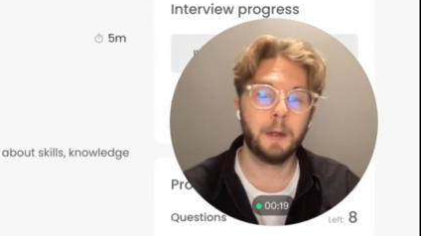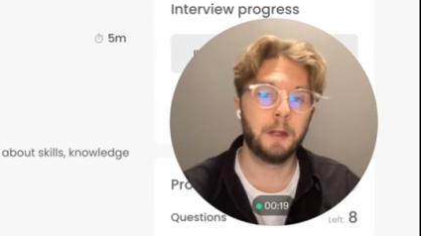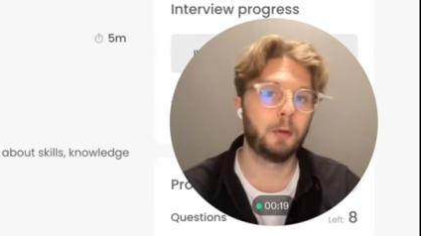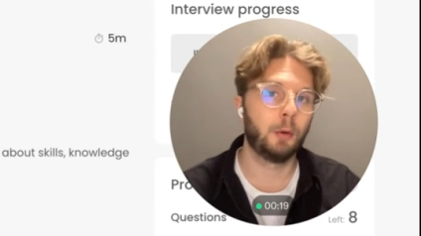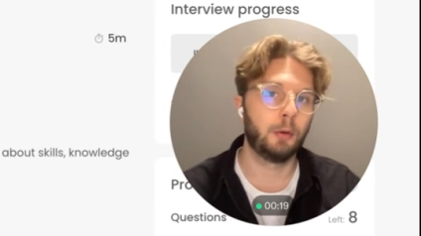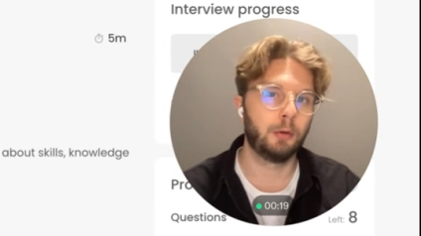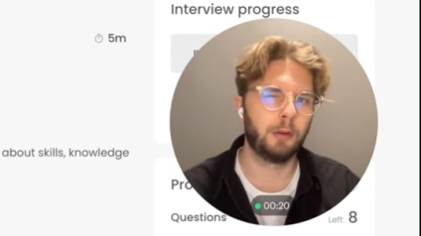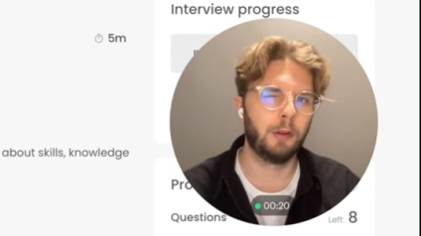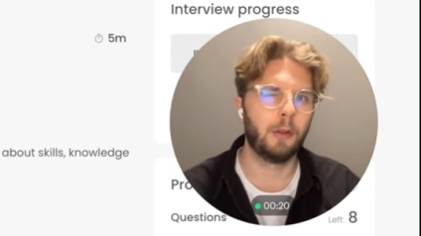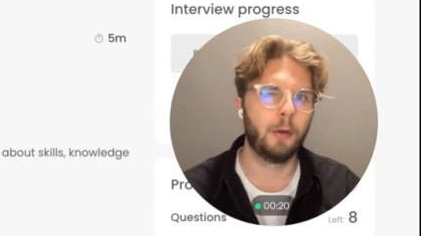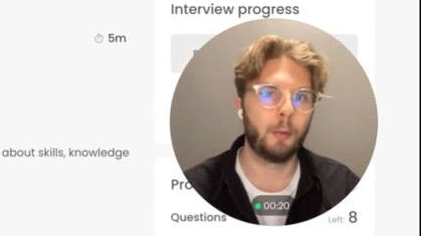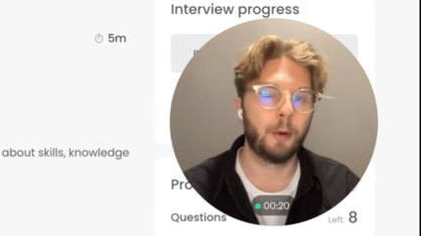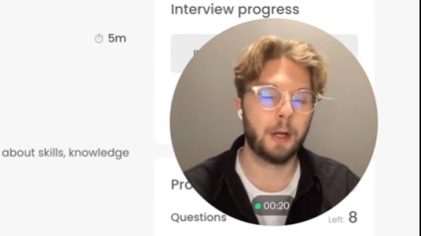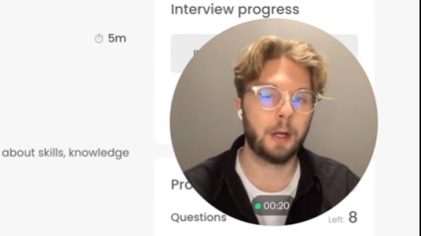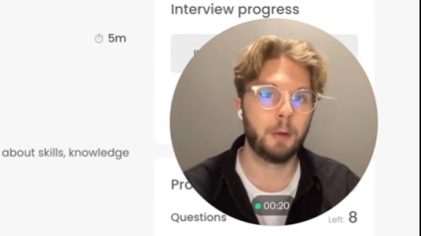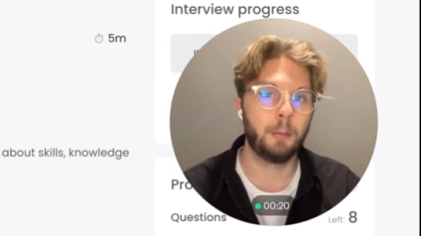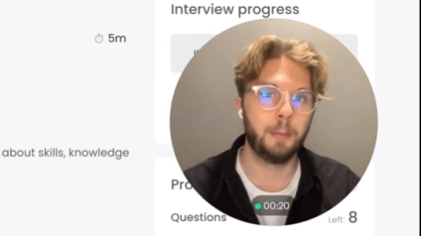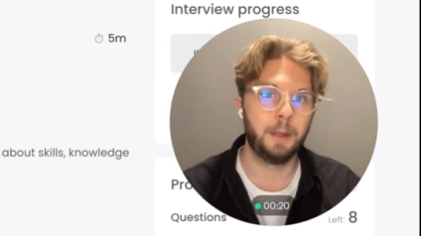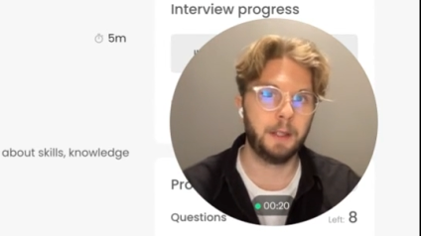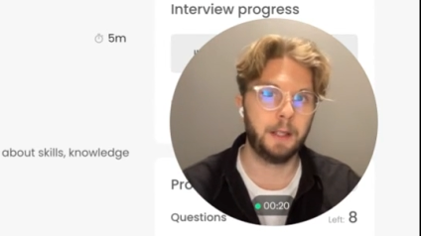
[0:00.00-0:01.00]
It's also the
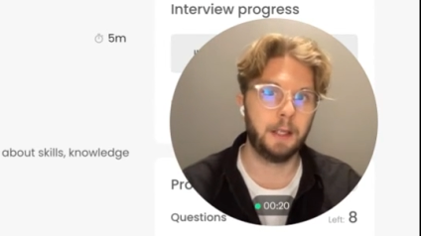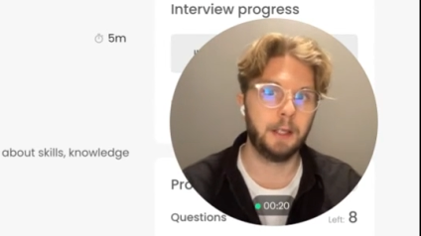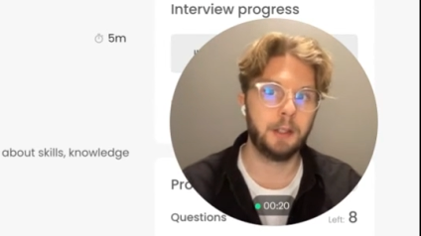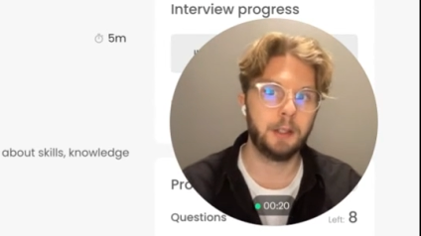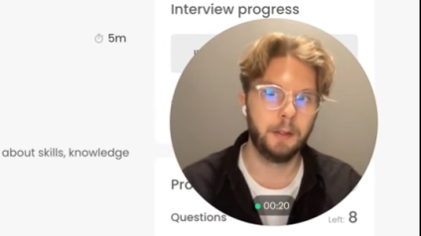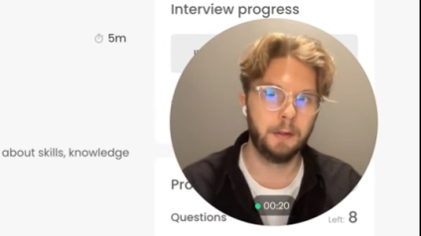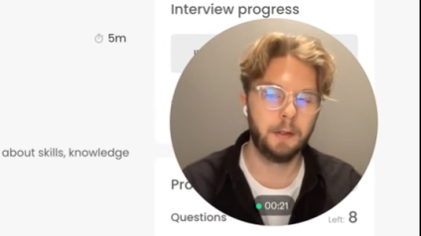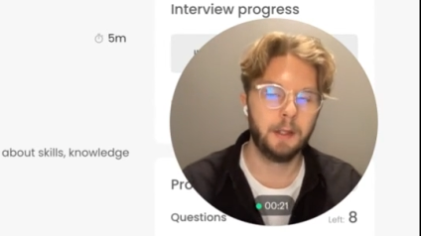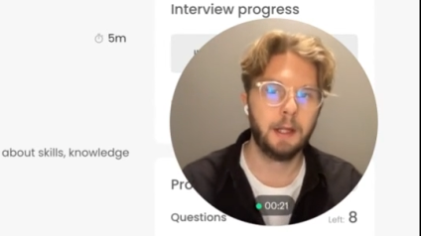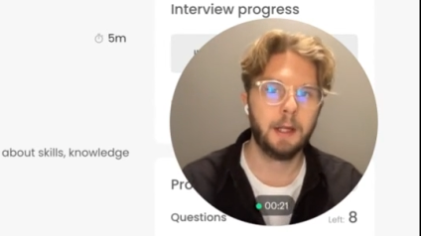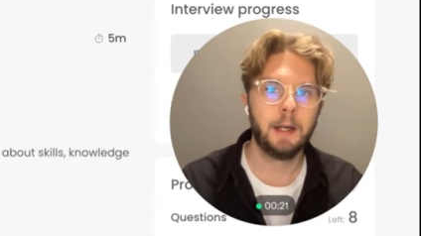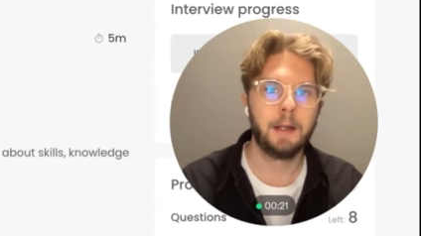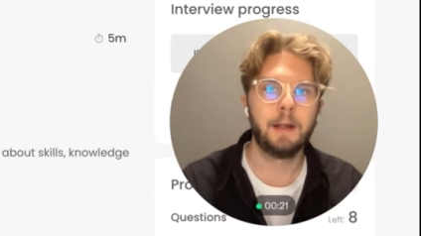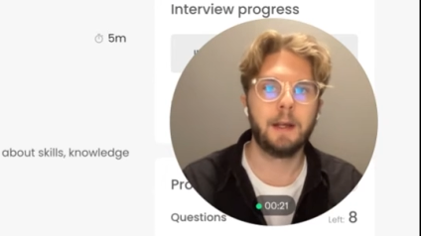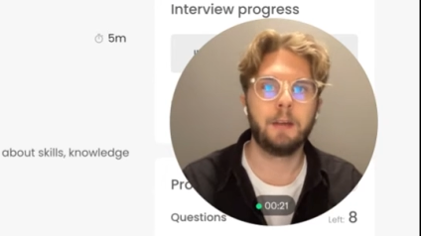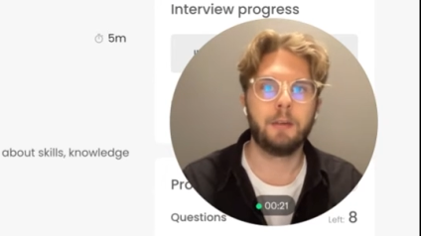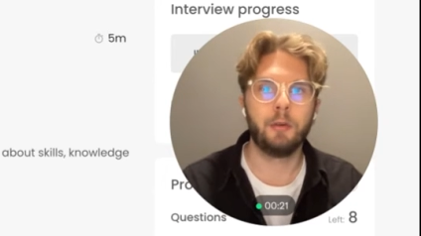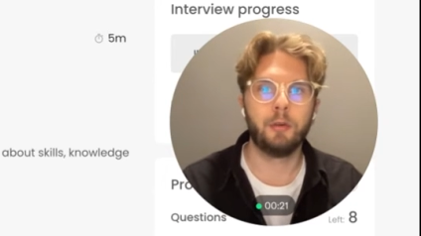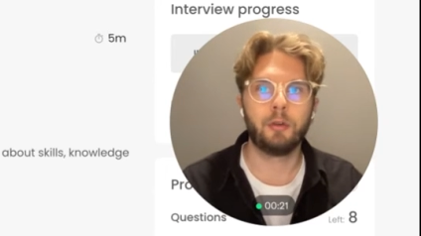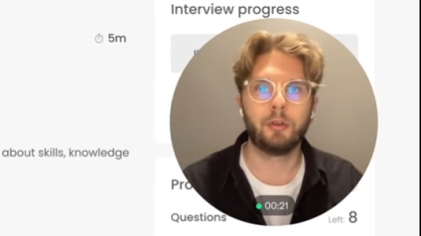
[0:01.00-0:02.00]
recommendation
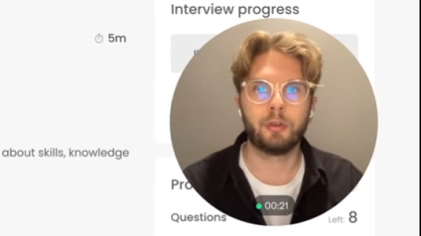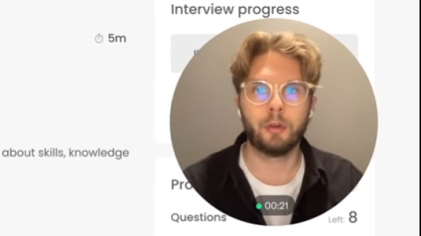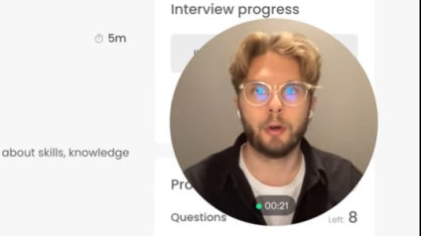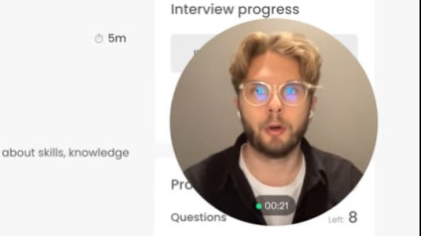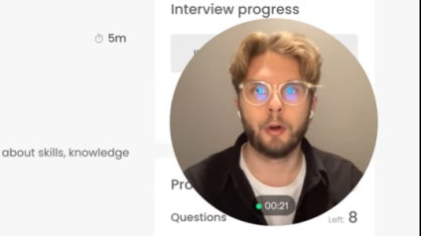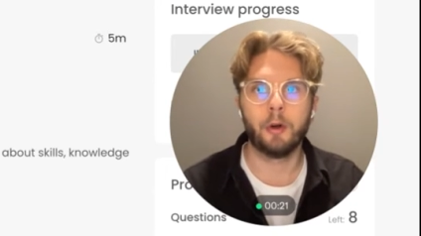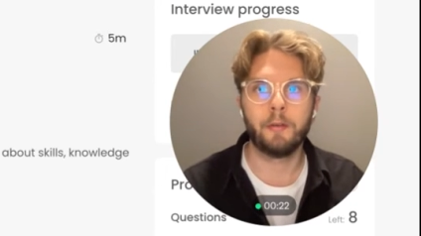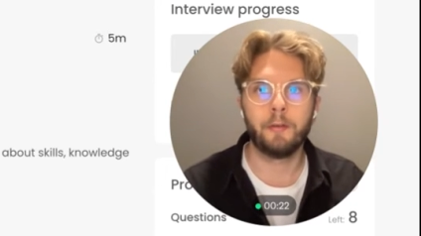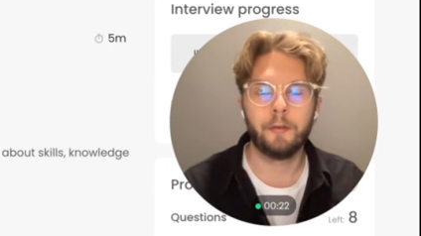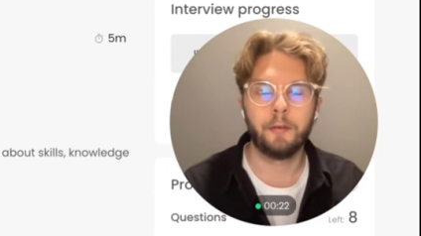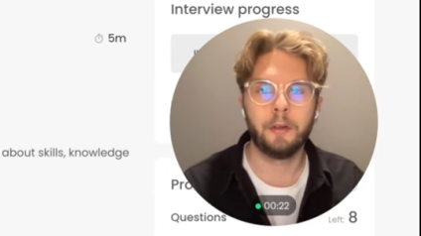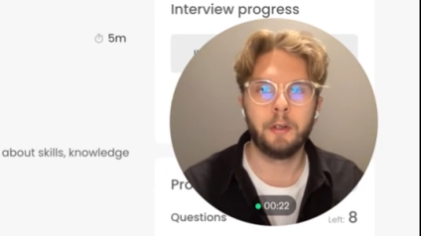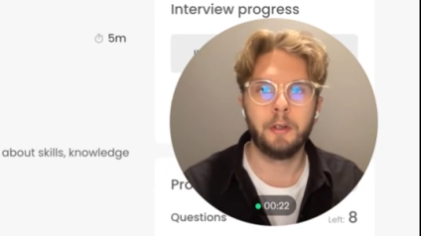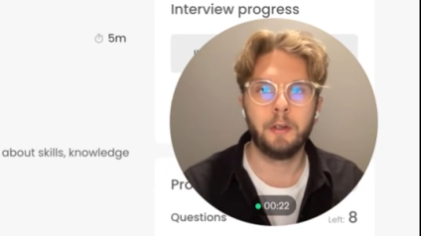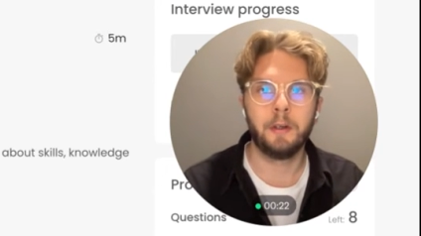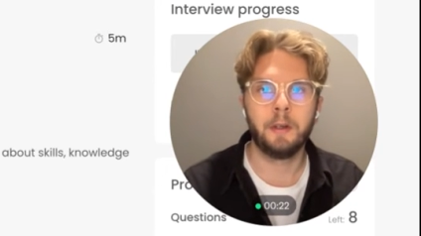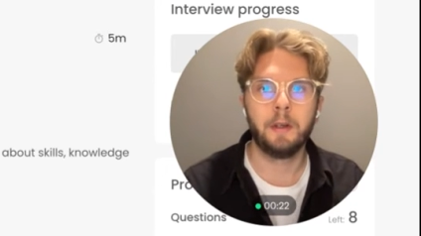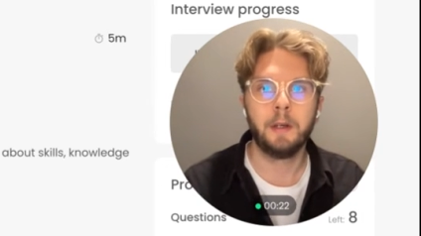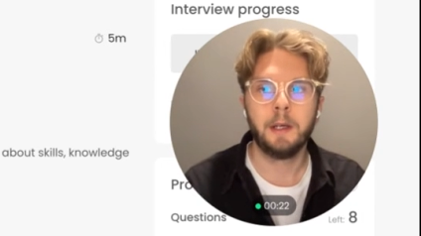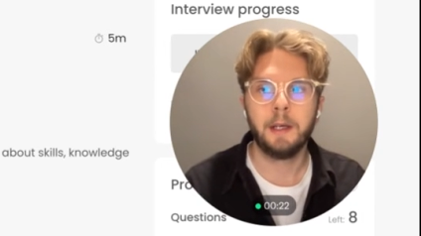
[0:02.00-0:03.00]
that you start off
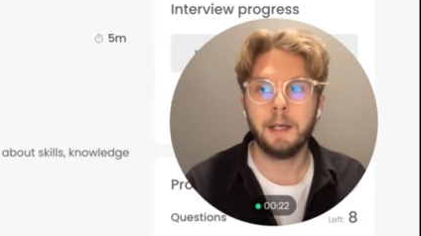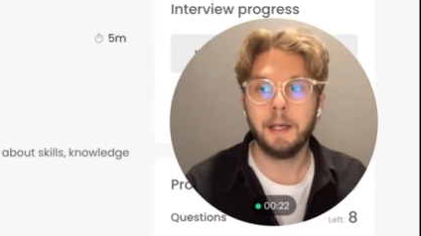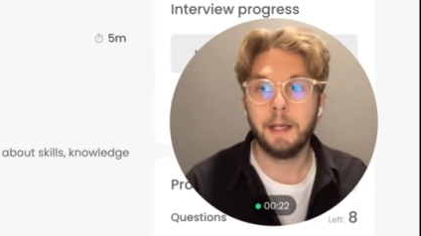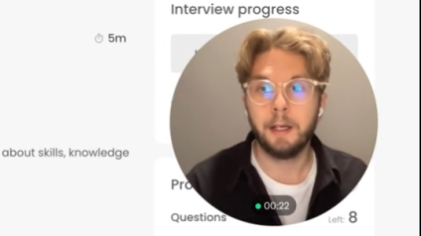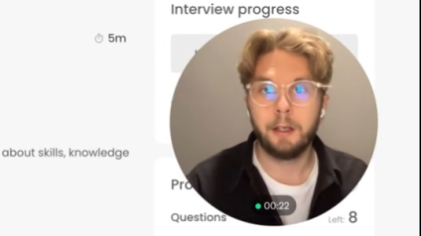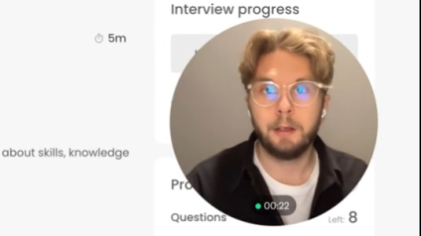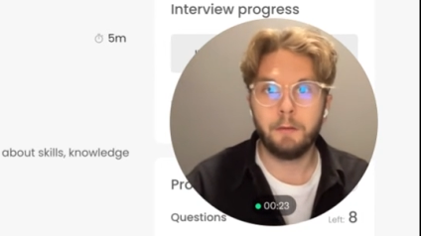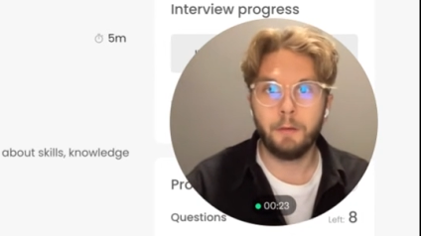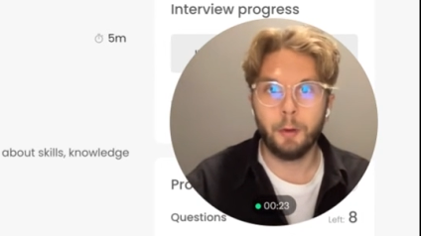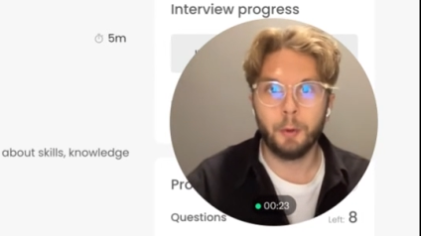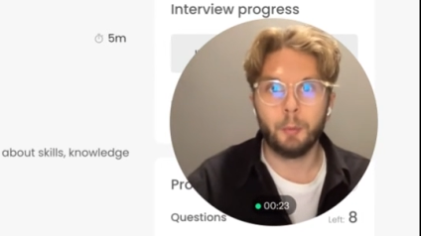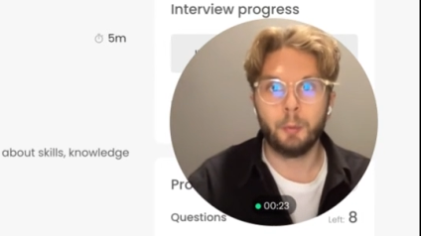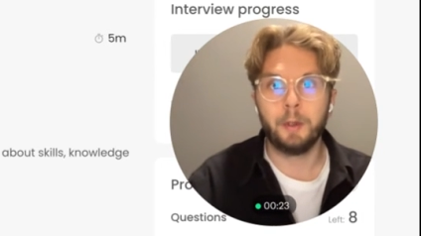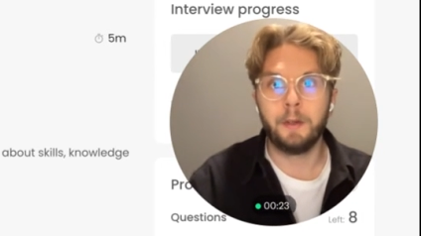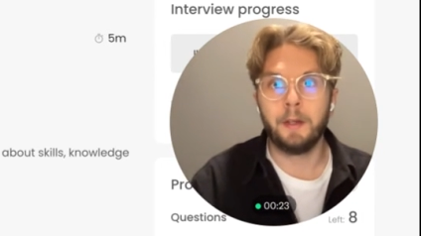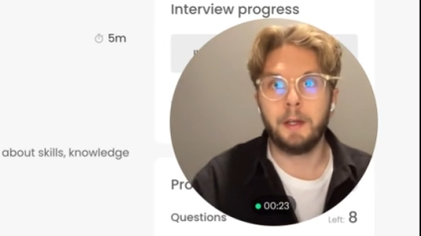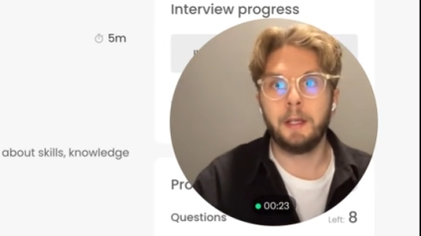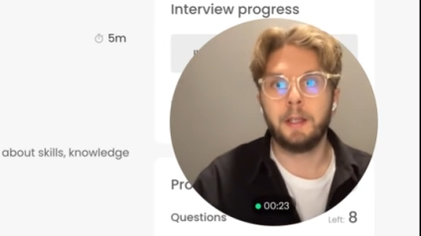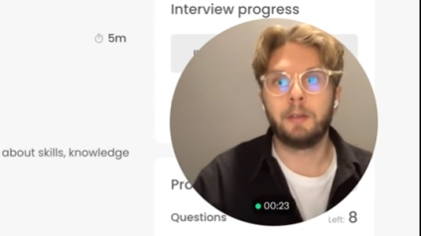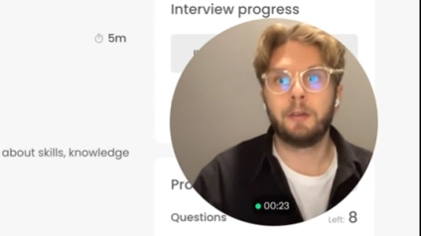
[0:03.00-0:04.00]
an interview
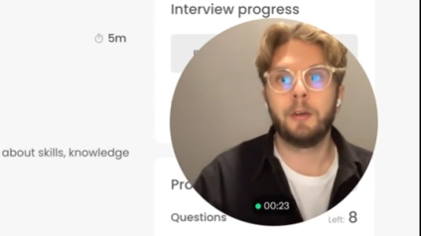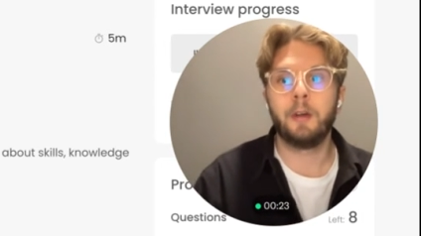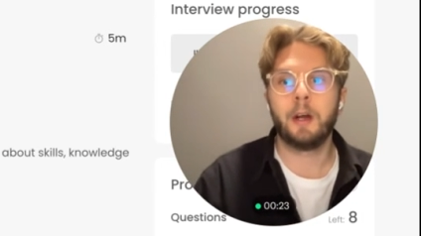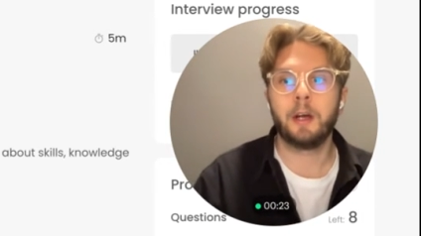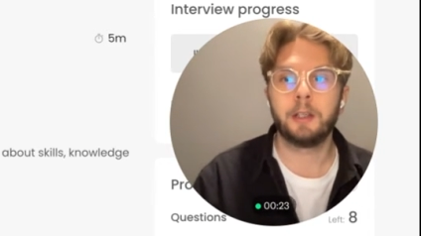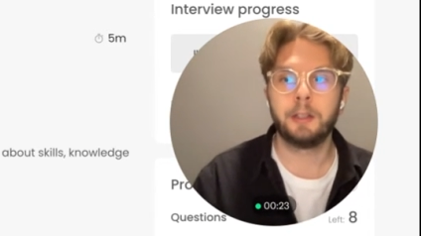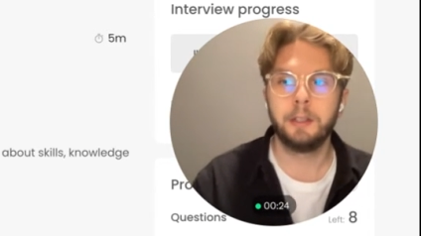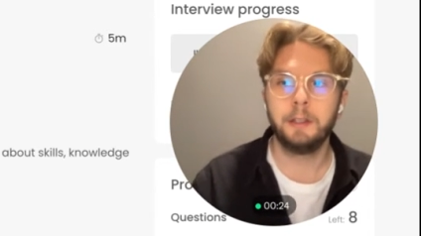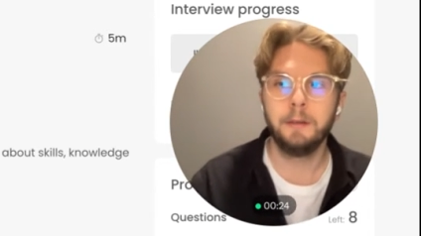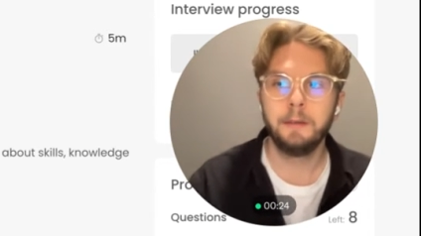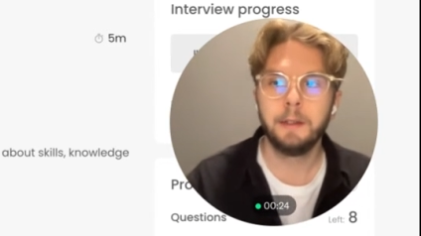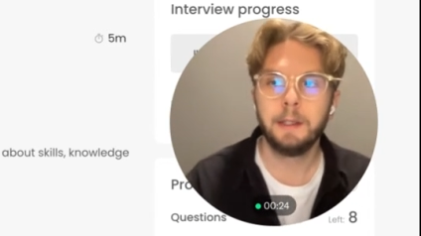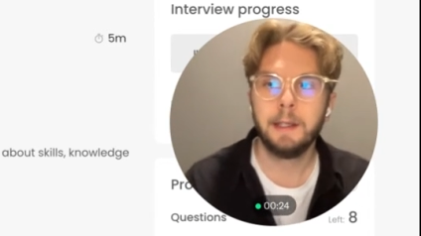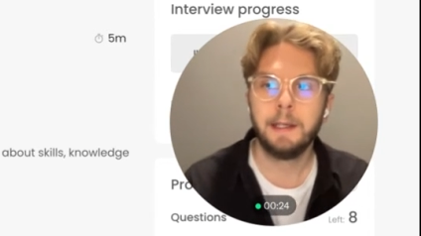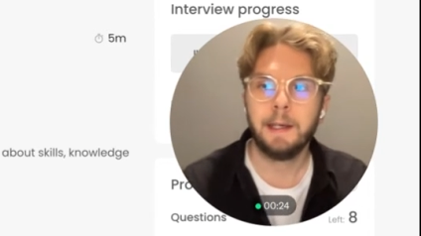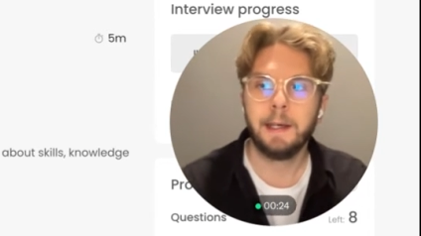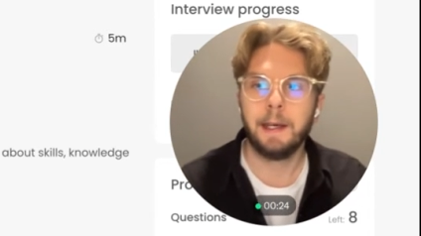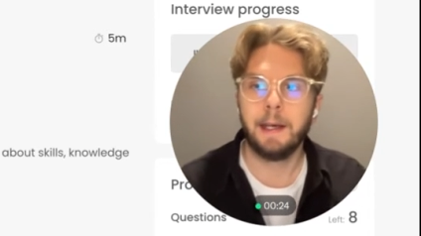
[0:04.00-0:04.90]
with an introduction.